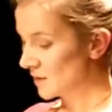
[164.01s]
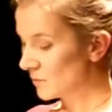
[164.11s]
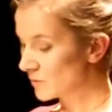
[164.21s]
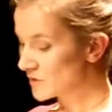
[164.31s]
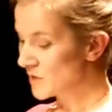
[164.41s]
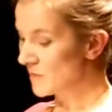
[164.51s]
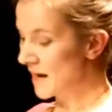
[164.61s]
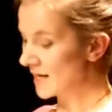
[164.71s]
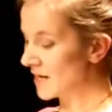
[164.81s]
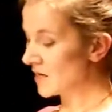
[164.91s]
We're also
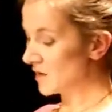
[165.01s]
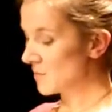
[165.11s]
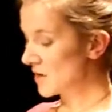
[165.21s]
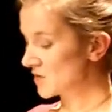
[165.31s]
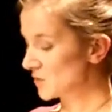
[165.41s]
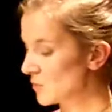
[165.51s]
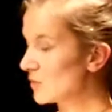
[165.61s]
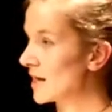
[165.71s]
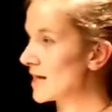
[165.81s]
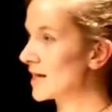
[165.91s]
planning a commercial
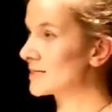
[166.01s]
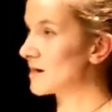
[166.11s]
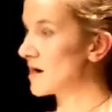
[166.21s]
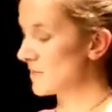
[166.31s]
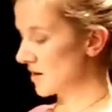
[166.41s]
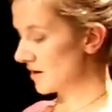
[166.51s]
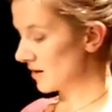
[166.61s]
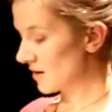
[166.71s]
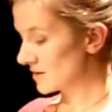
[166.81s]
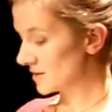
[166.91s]
organic dye plant
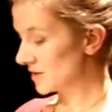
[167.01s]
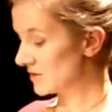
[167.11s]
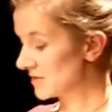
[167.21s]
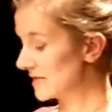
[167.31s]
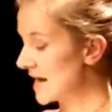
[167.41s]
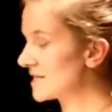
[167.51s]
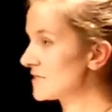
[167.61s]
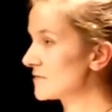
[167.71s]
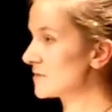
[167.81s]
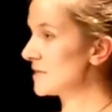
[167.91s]
garden using
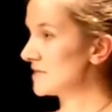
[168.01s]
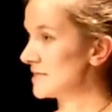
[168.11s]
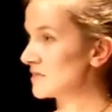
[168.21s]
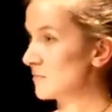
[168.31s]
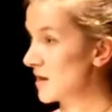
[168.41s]
native species of